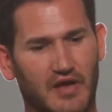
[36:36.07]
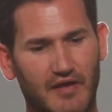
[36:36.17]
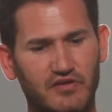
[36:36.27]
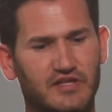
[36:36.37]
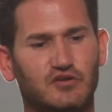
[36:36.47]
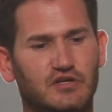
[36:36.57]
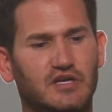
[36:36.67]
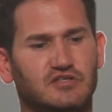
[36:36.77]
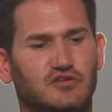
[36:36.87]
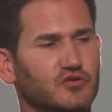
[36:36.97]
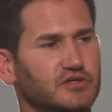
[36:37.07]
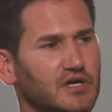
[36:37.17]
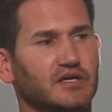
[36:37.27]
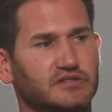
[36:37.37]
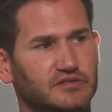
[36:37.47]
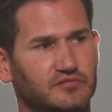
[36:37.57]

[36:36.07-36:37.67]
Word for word: everything you need it to do. It does.